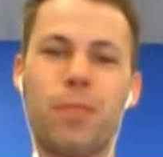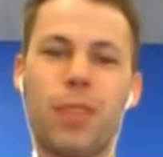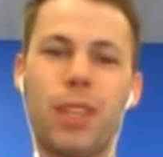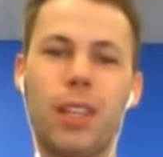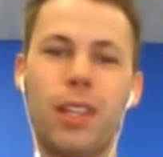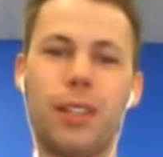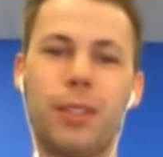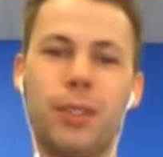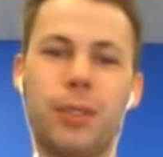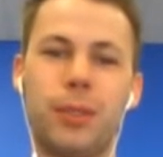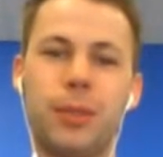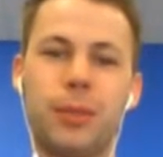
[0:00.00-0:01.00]

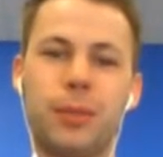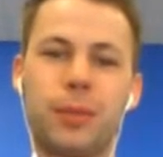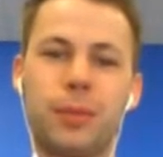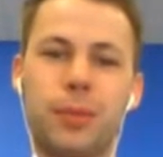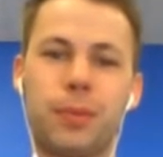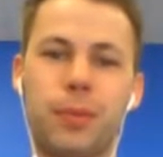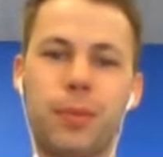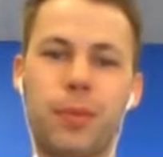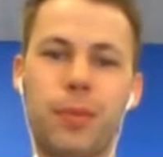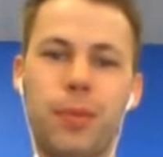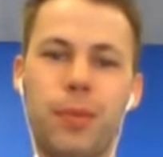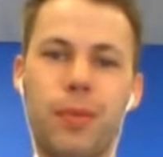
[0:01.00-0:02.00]

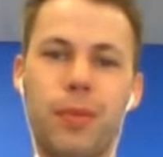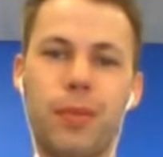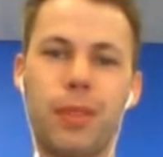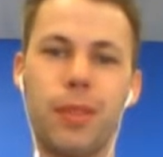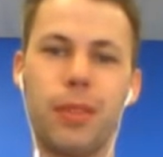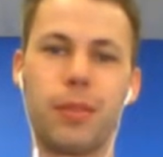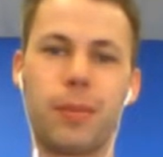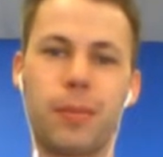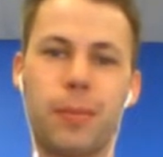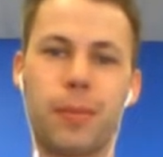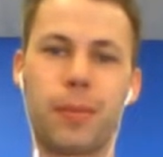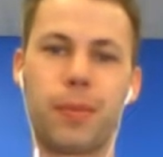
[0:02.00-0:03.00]

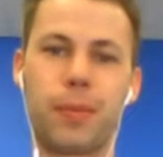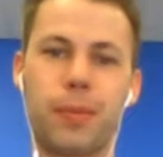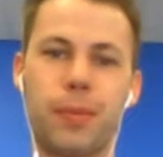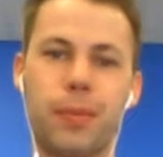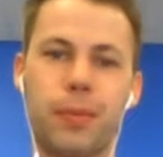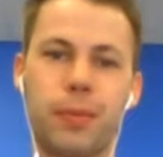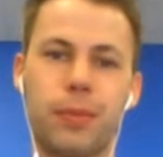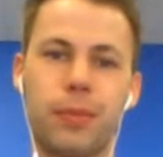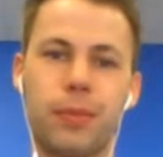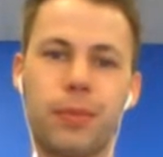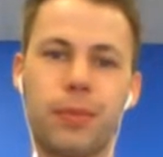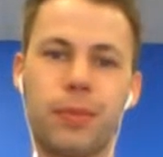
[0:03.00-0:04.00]

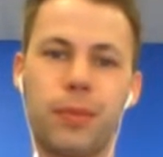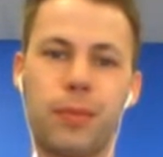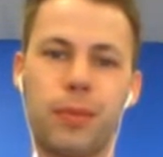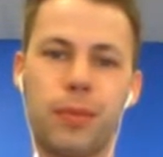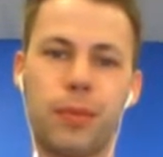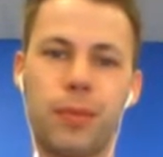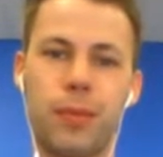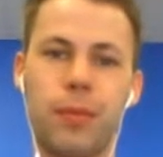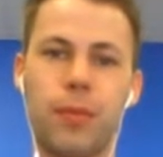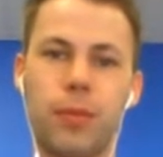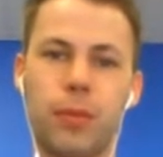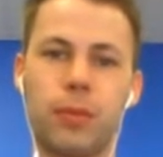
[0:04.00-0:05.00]

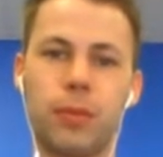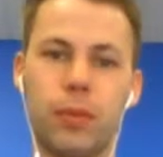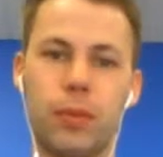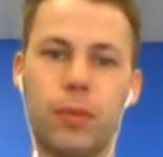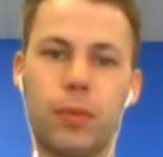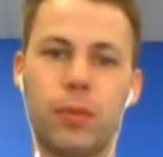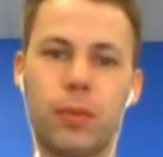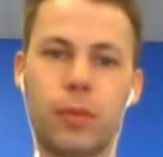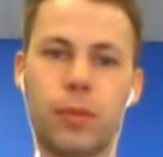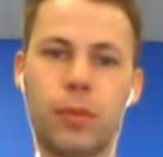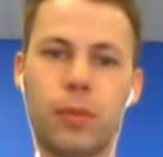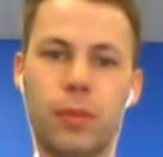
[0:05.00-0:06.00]

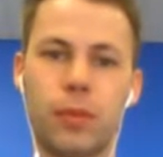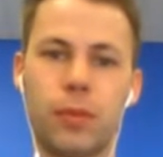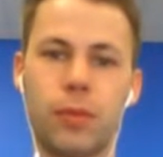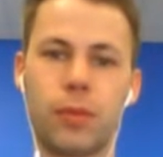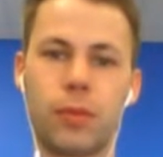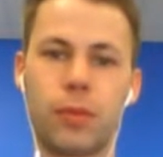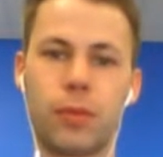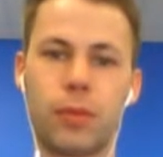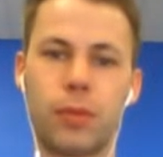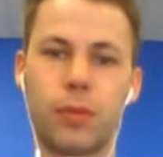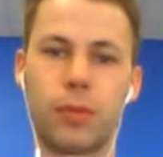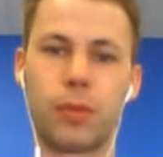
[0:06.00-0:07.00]

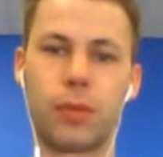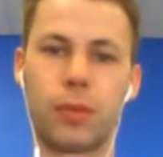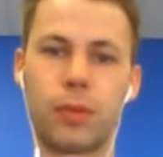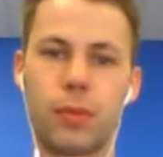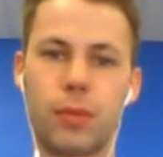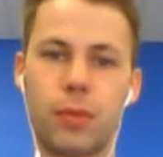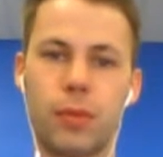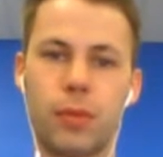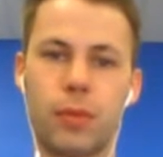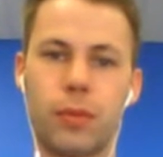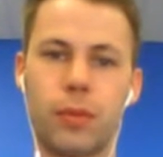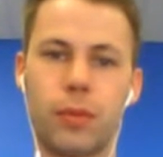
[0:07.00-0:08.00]
(not speaking)